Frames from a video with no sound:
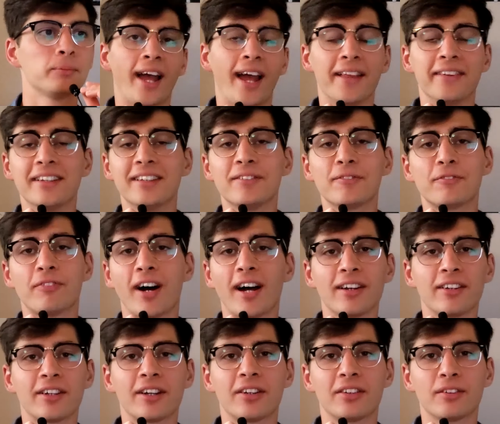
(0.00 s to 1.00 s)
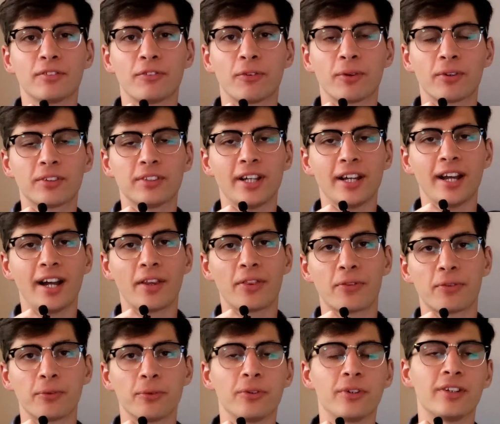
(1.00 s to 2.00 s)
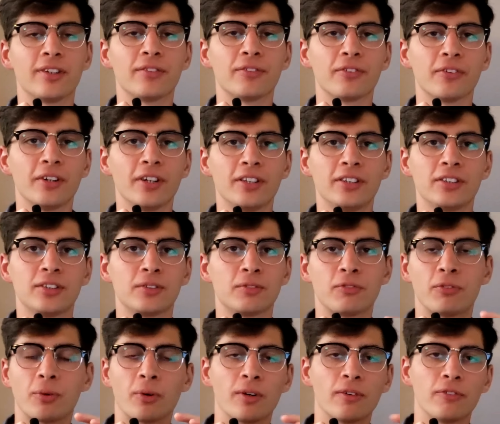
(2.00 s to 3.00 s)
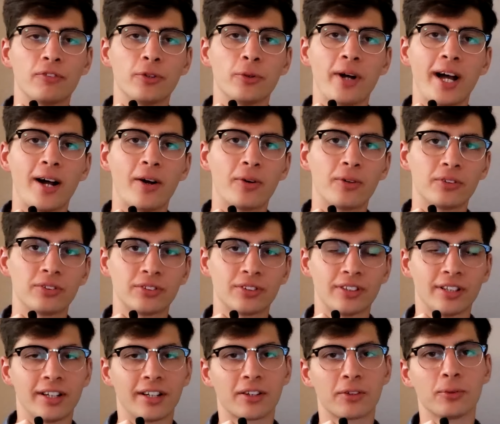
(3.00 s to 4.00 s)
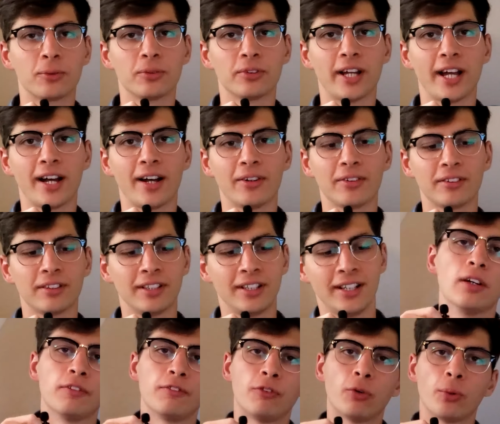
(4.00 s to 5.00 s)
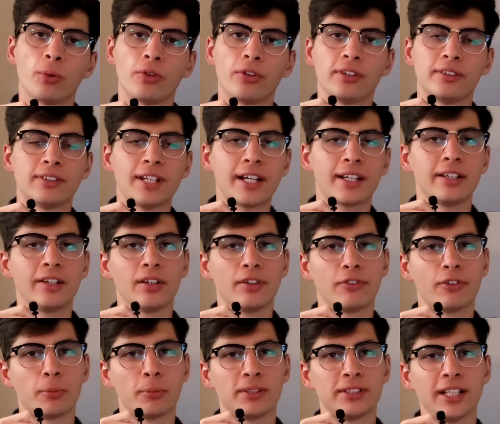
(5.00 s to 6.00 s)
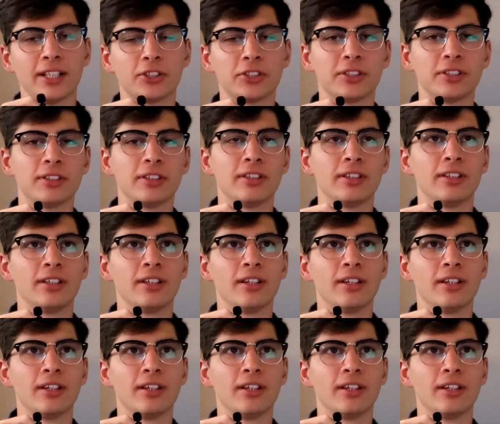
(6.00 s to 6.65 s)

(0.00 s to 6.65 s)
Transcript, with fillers: And then finally on the fourth day, I threw it in the fridge for a few hours to let it cool down. For the secondary fermentation,